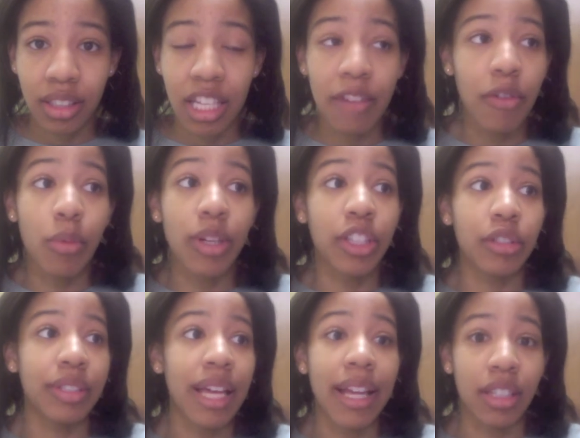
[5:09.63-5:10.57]
Even when
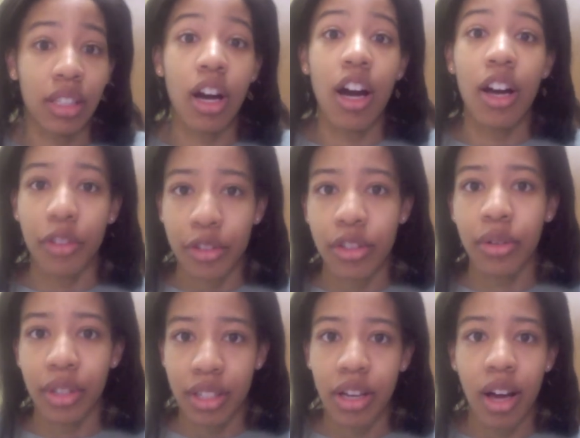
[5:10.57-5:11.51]
you're dead and gone, they're still
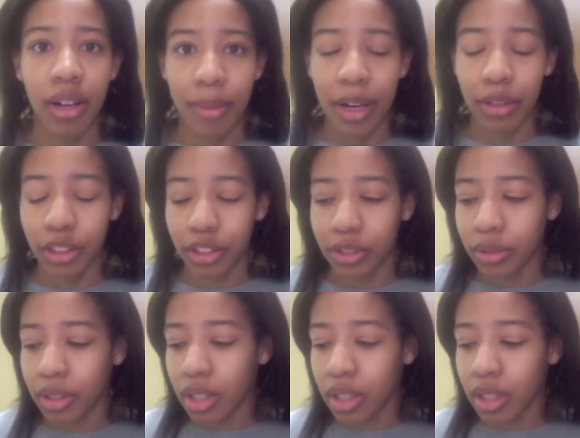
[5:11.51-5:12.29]
going to talk about you.